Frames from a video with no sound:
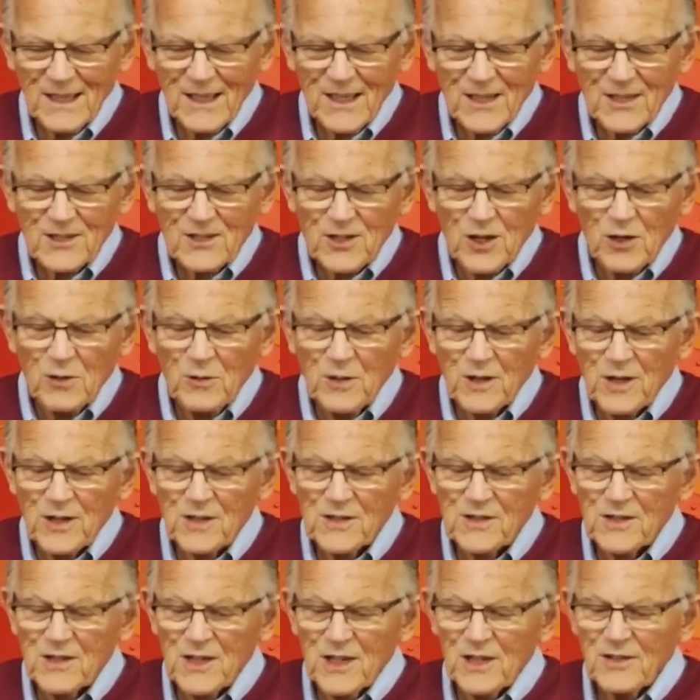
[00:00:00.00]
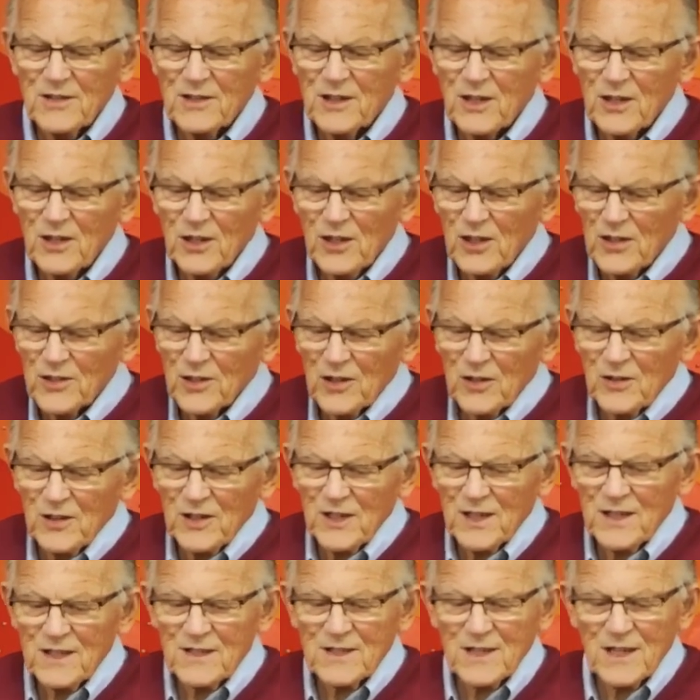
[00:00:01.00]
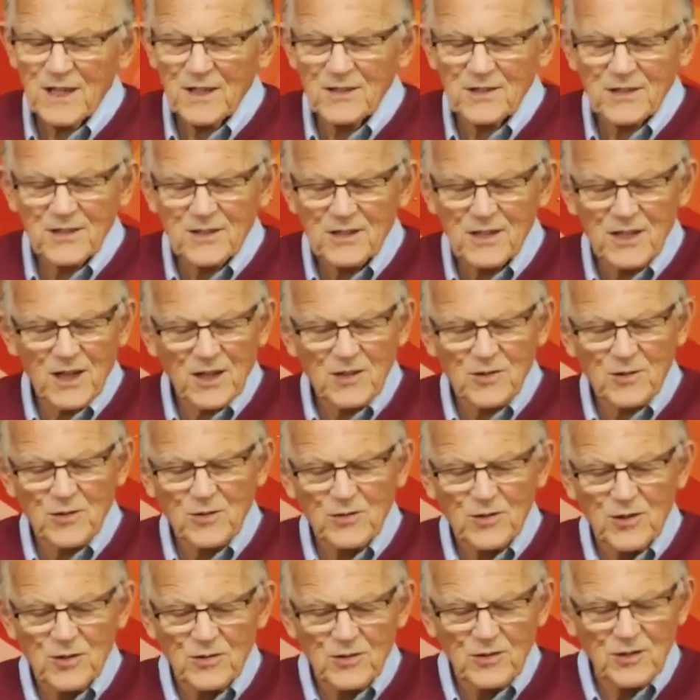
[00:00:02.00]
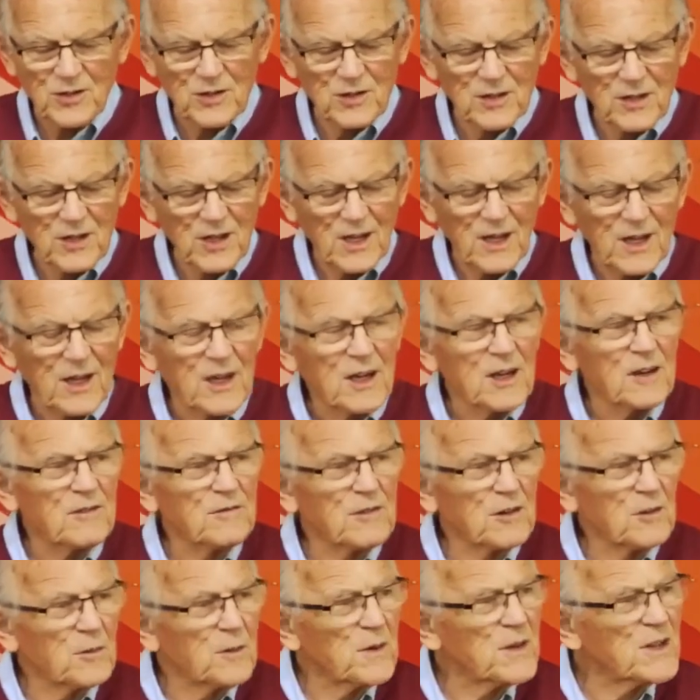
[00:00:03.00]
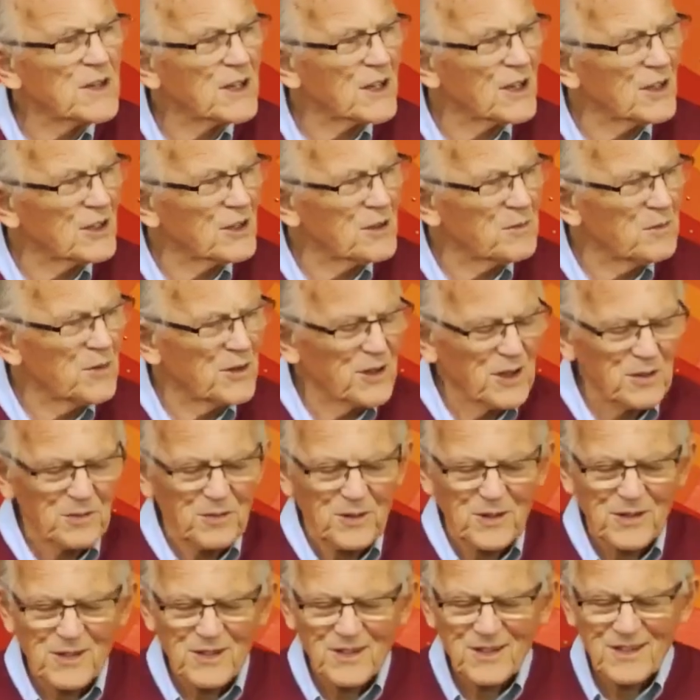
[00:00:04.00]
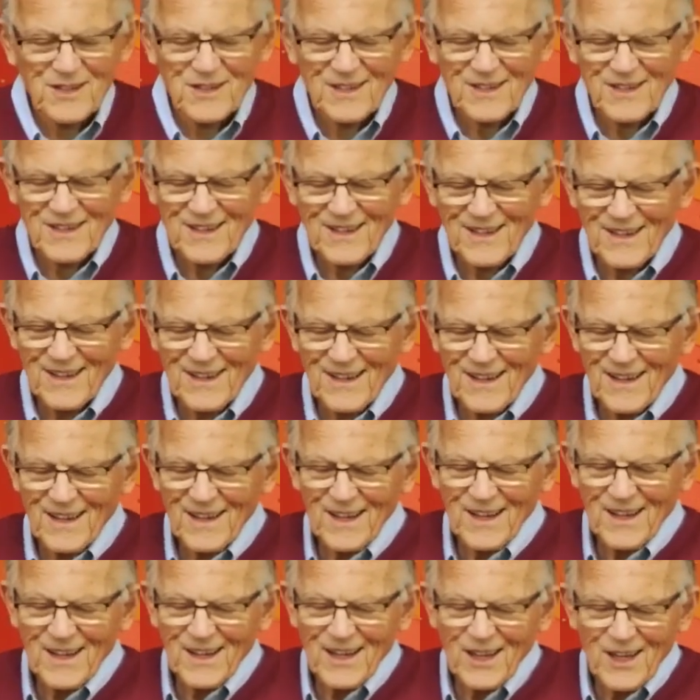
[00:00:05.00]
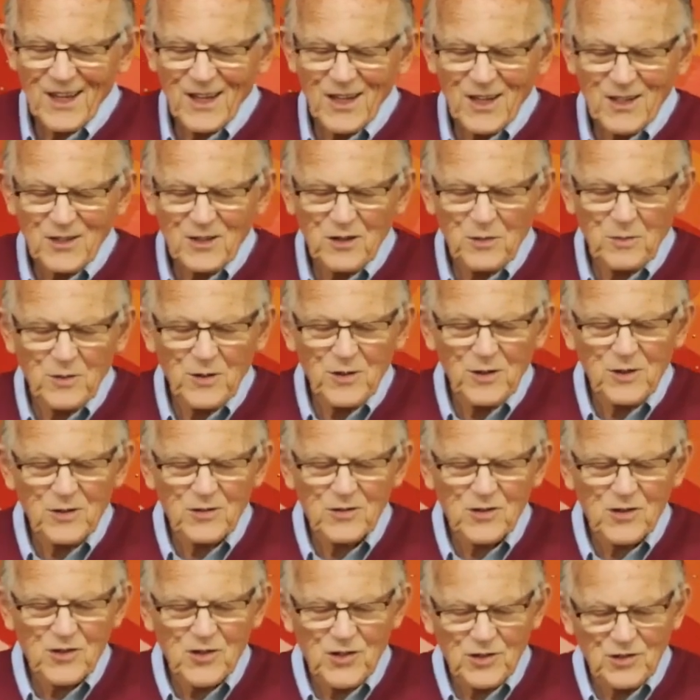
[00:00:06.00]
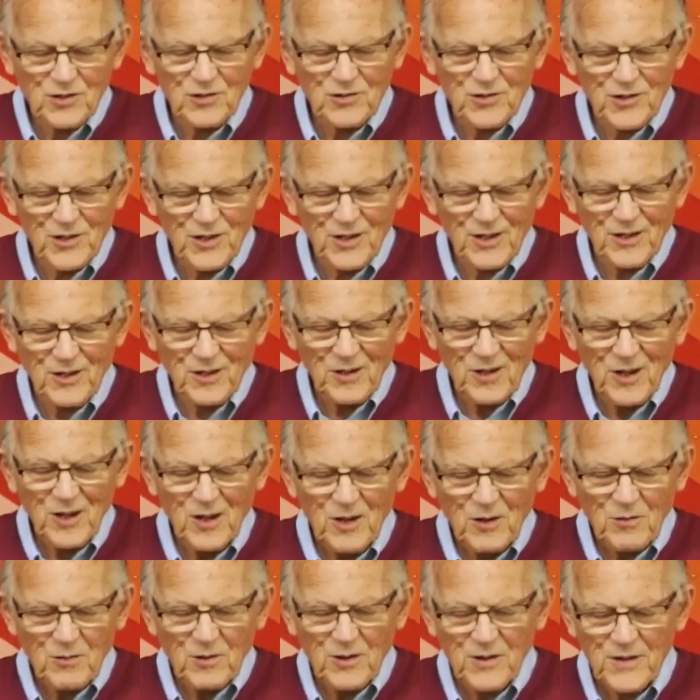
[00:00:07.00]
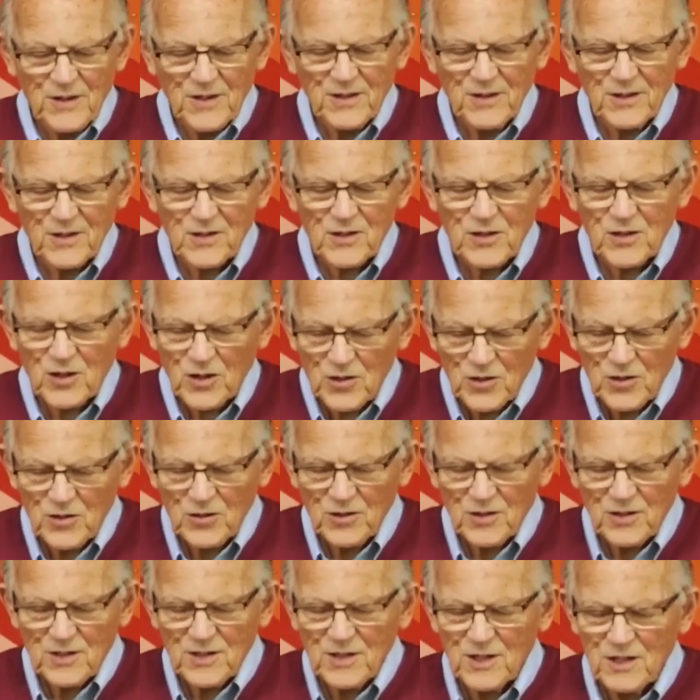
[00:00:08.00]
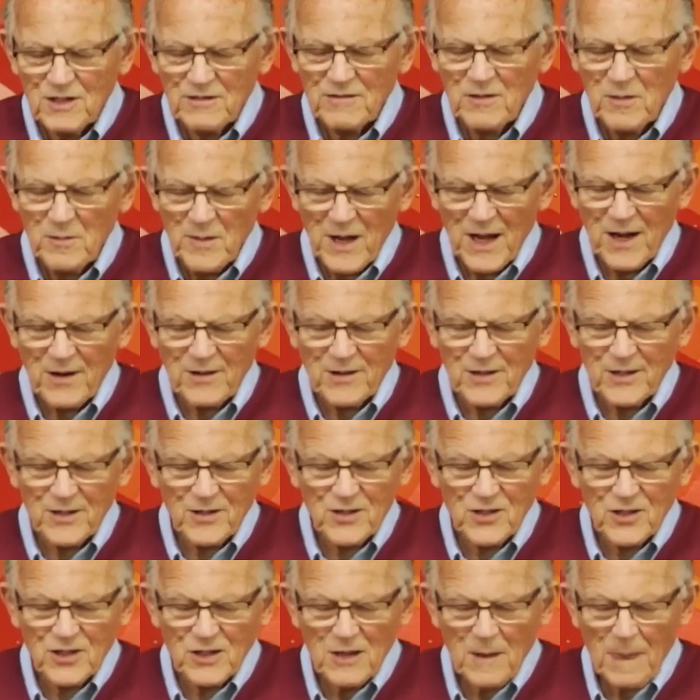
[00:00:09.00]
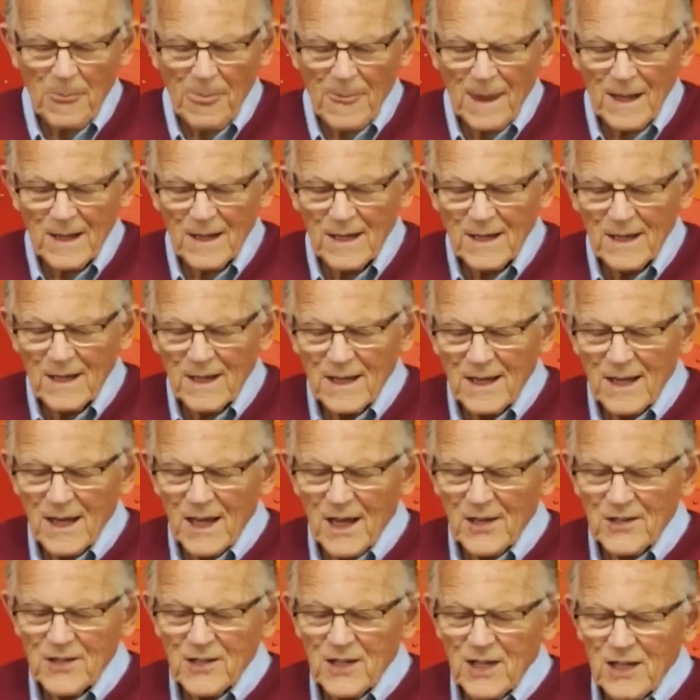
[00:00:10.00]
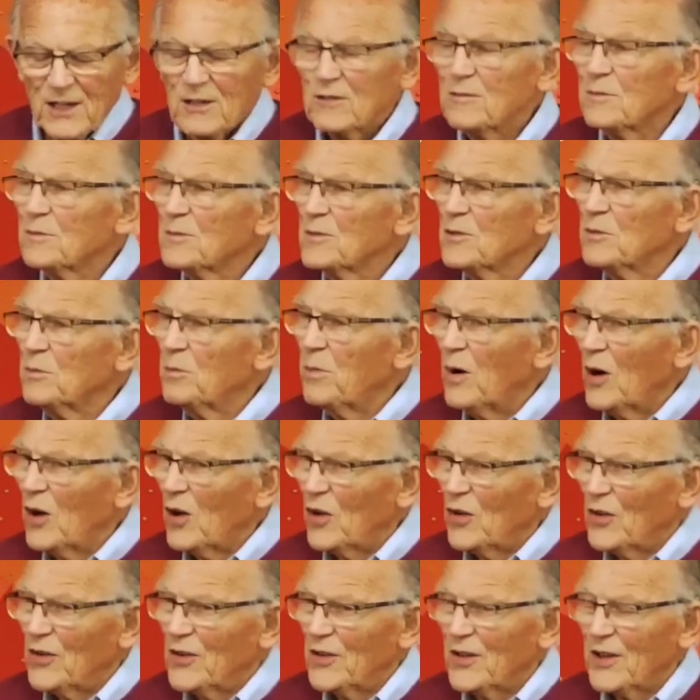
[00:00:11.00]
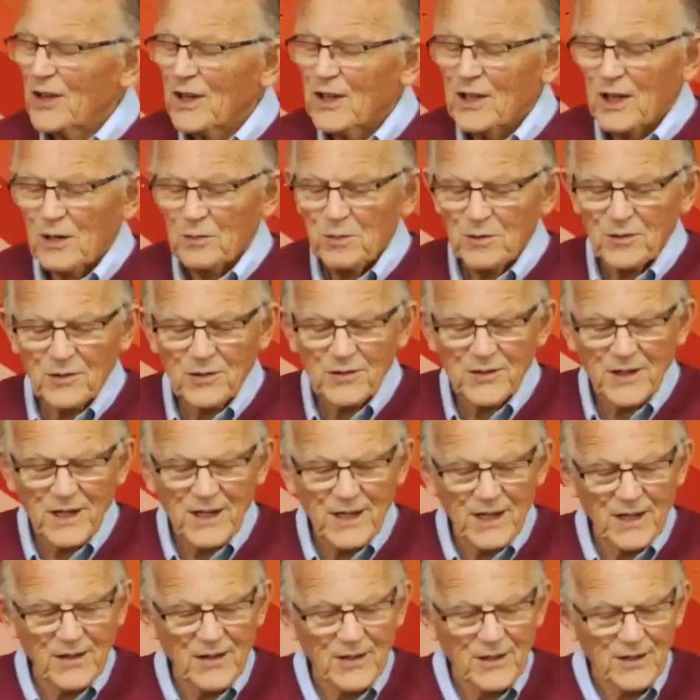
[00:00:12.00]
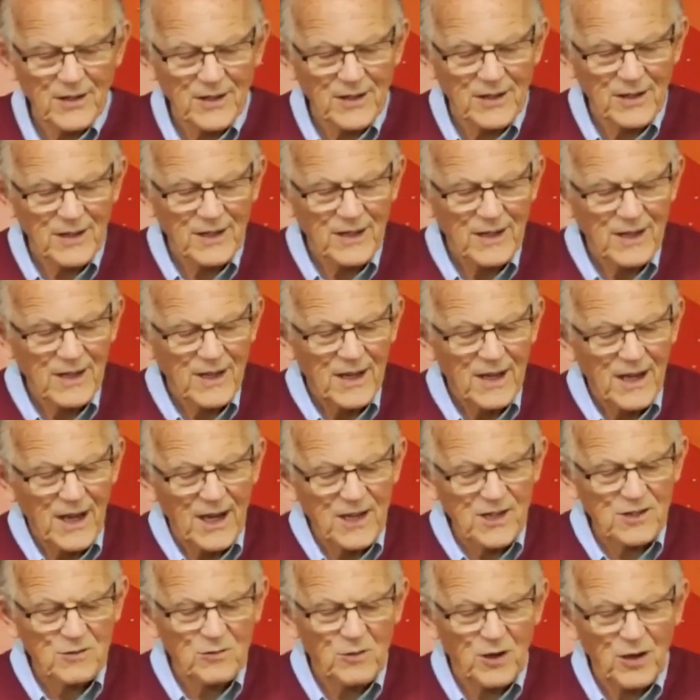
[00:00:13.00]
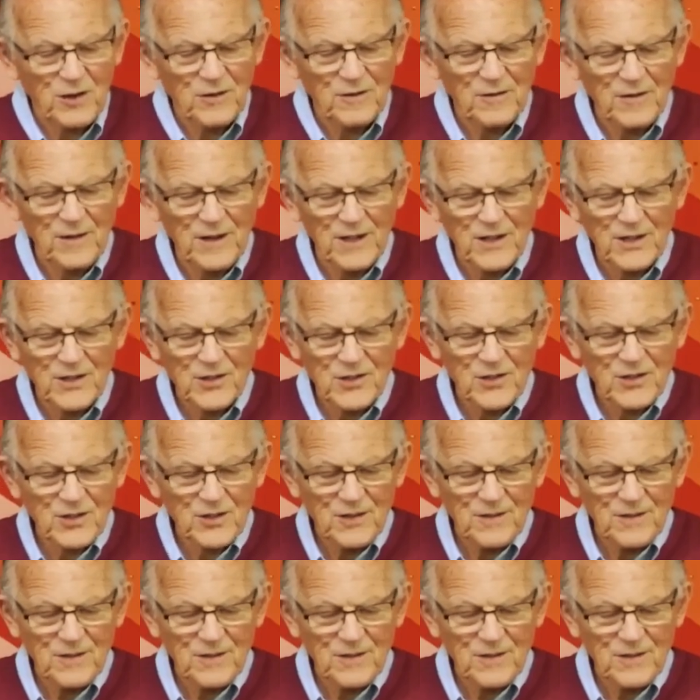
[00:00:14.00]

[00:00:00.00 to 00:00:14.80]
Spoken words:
So we can see that God only intended sexual union for a particular purpose, to produce children within the security of a marriage and to help to bond the couple together as one flesh.